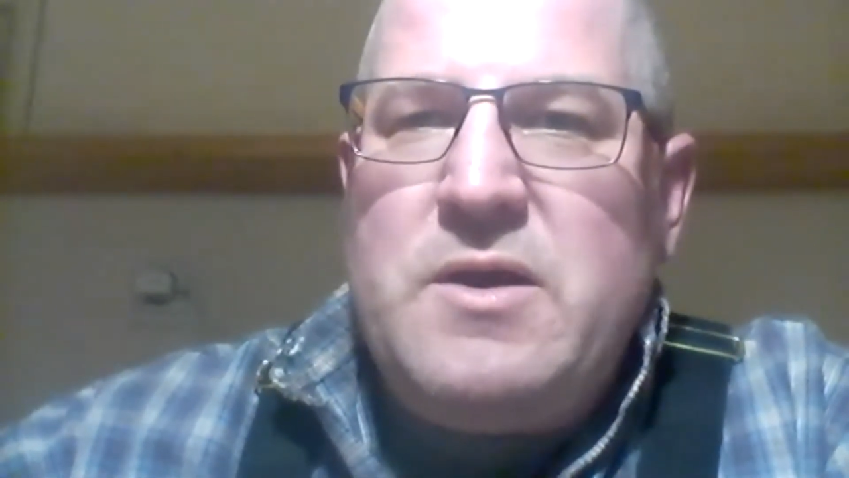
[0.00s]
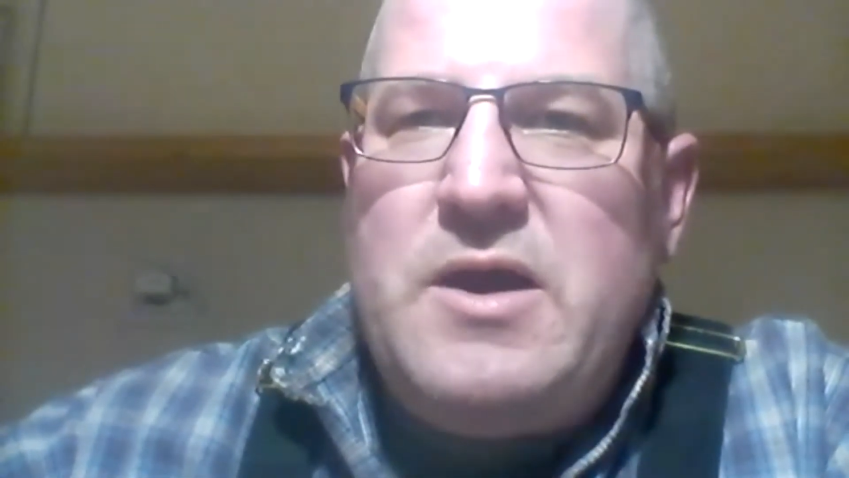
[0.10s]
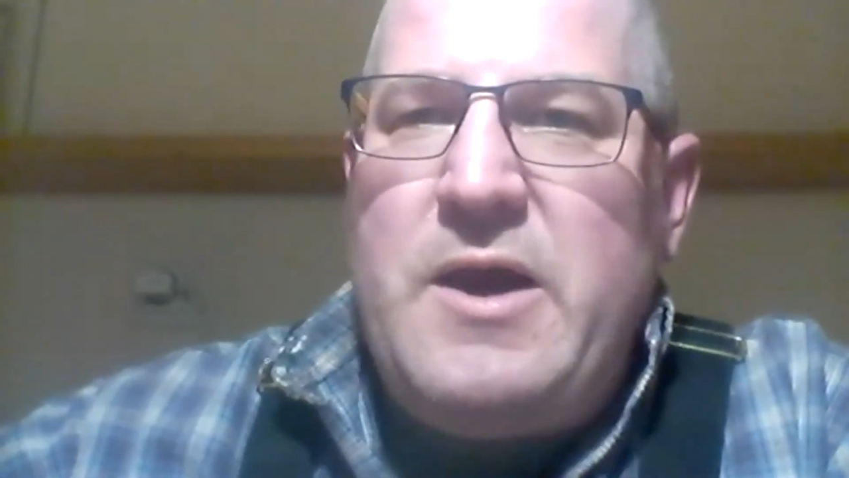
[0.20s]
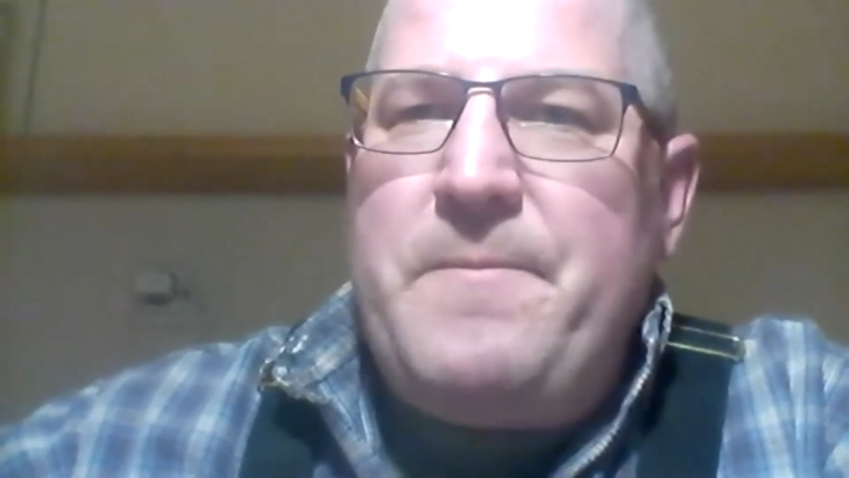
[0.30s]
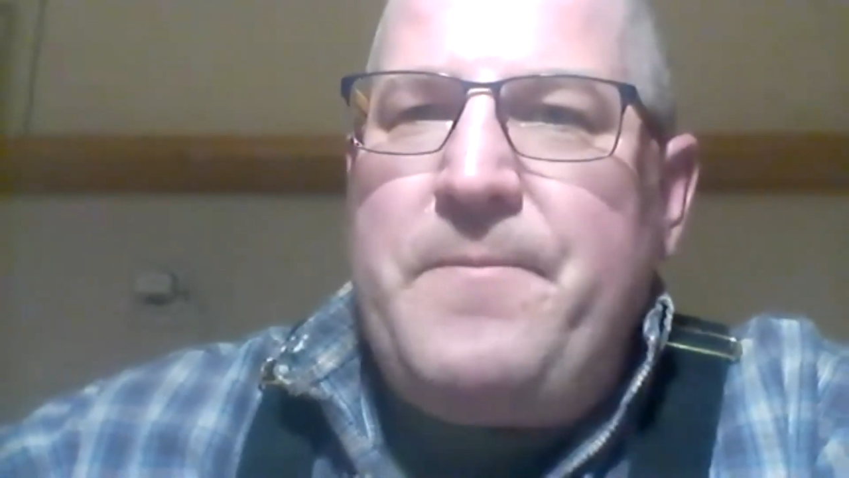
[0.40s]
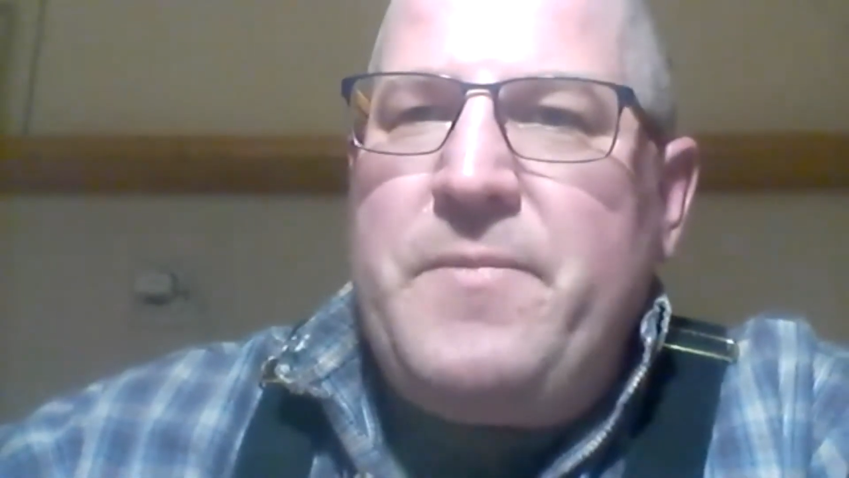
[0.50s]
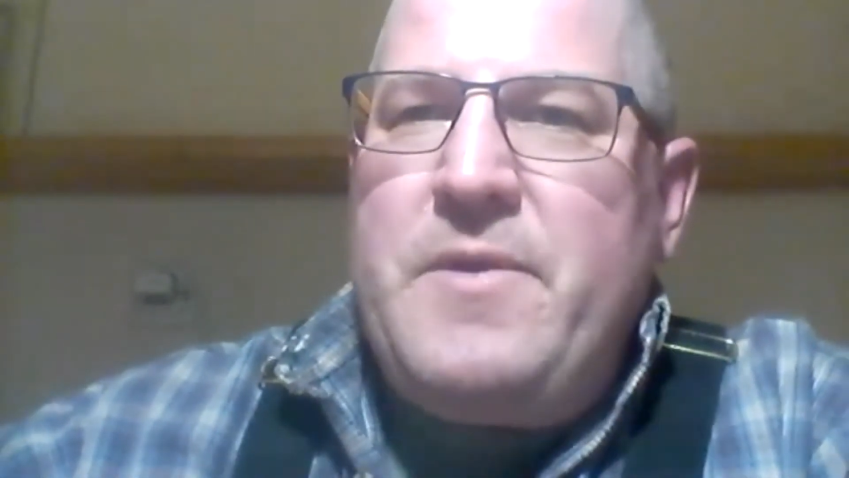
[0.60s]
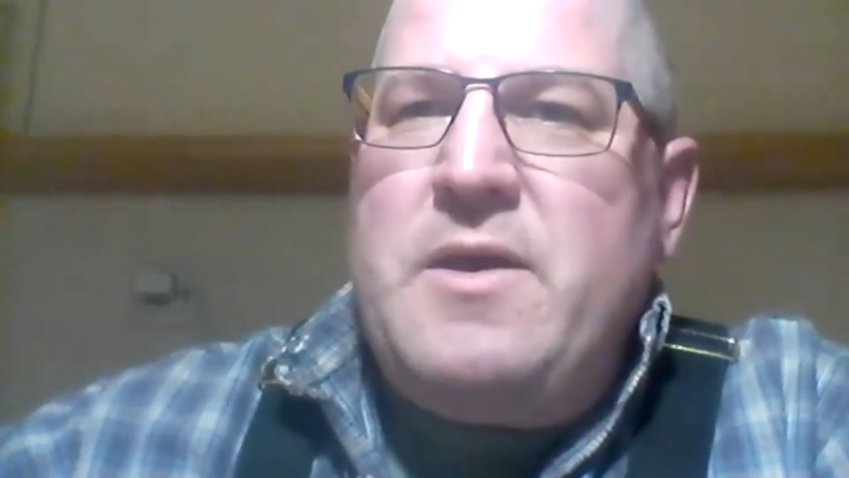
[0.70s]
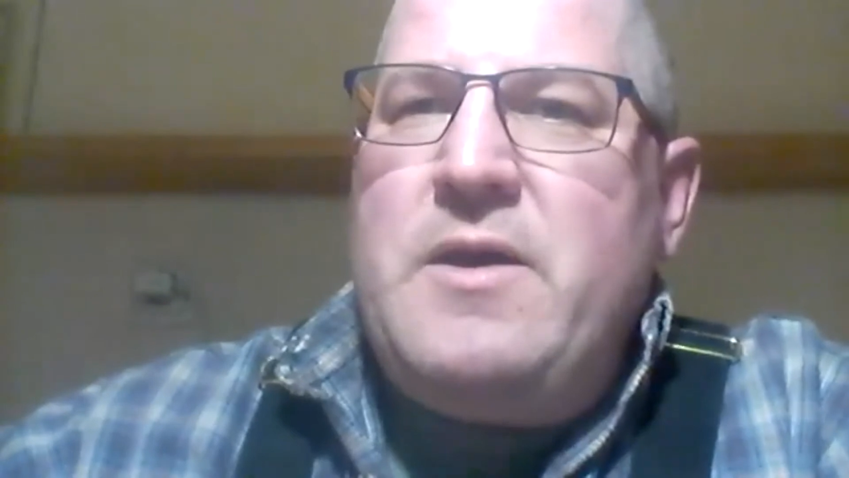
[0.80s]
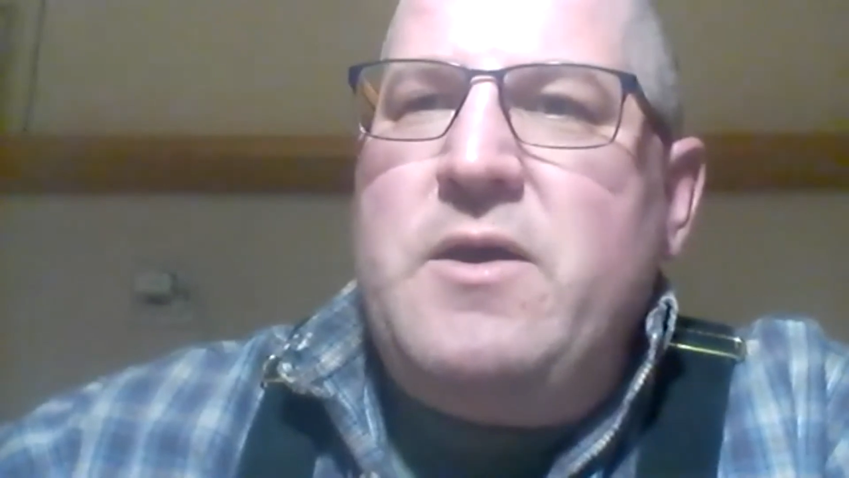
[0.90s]
Yeah.
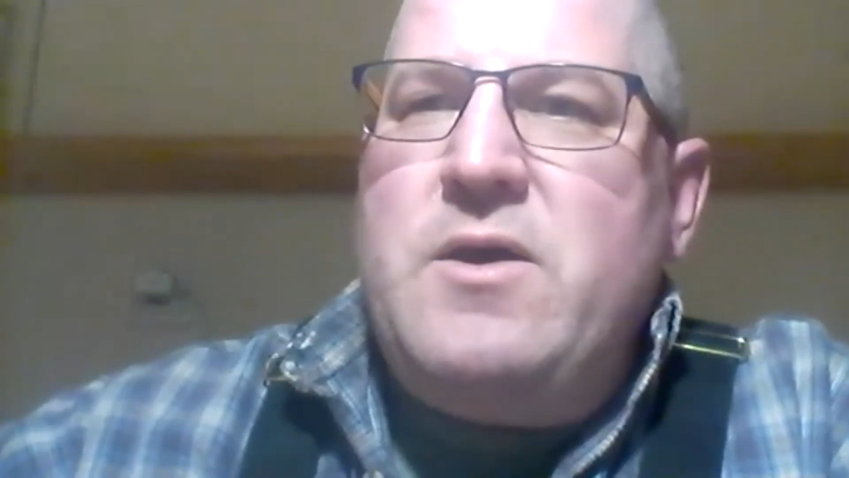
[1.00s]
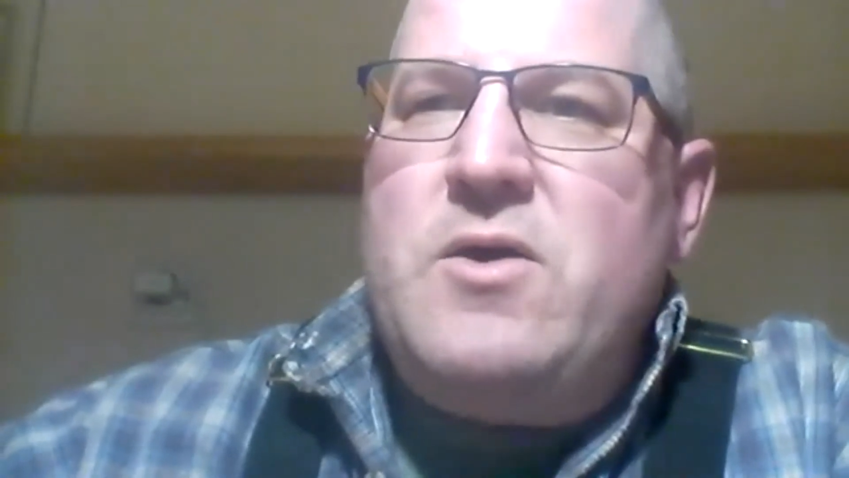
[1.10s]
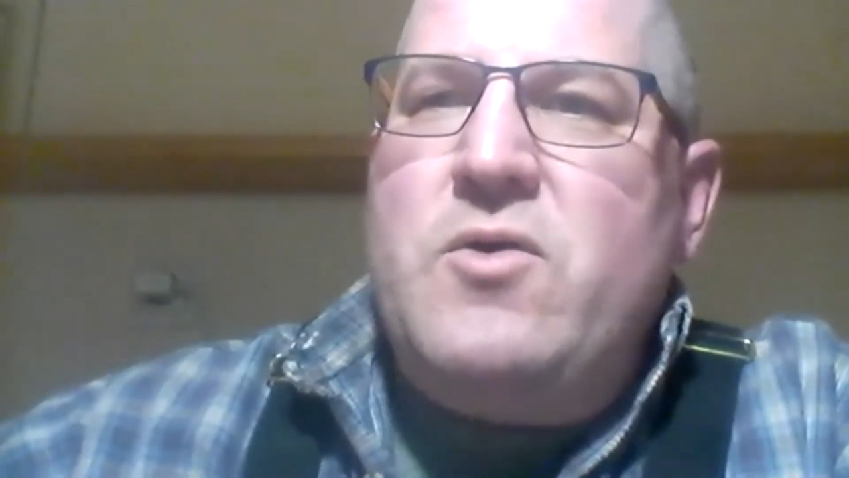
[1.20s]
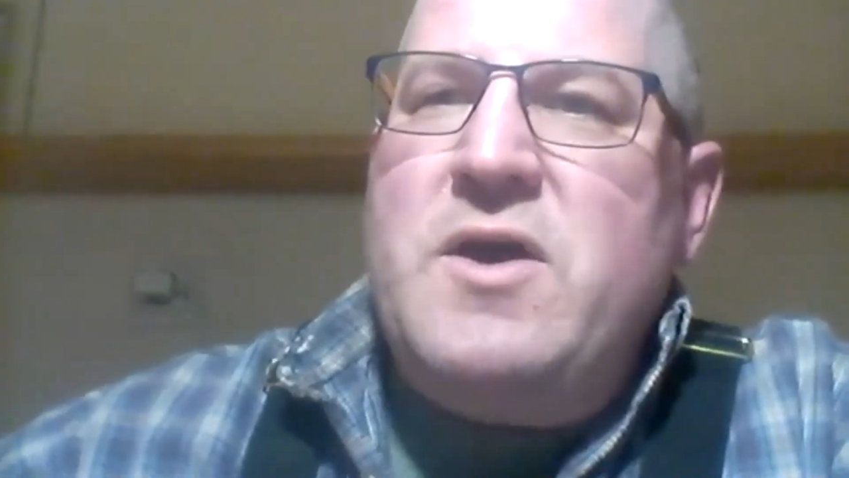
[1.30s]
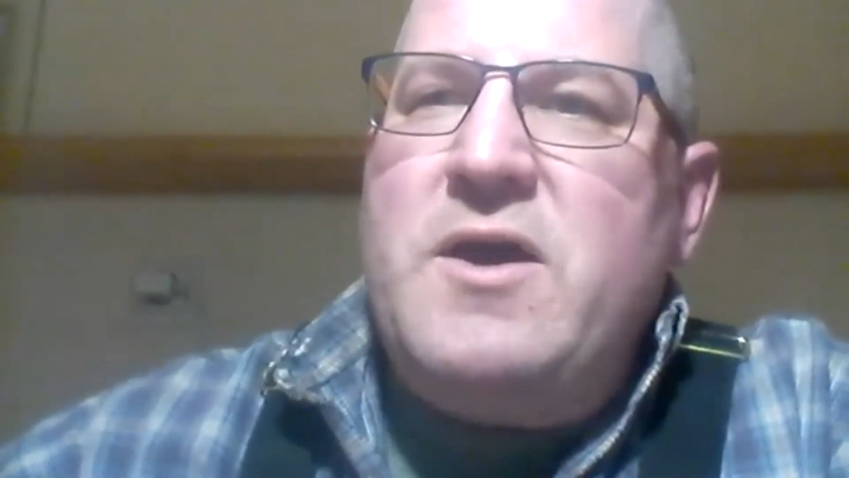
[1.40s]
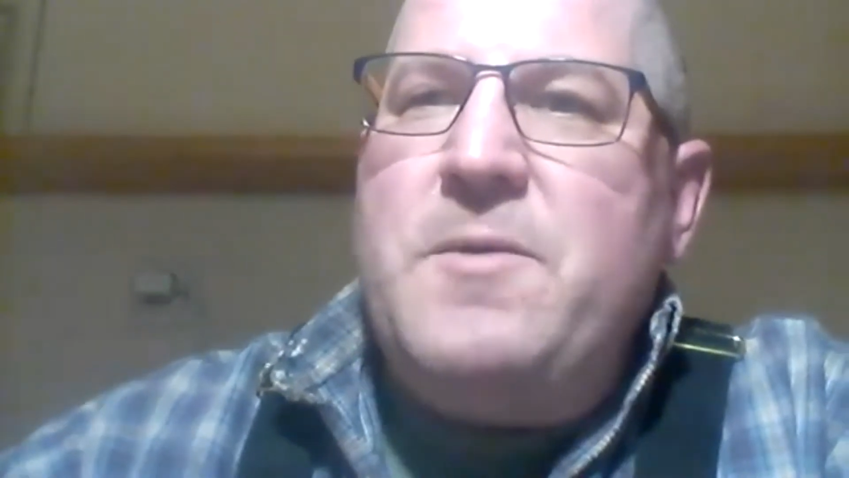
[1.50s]
Okay.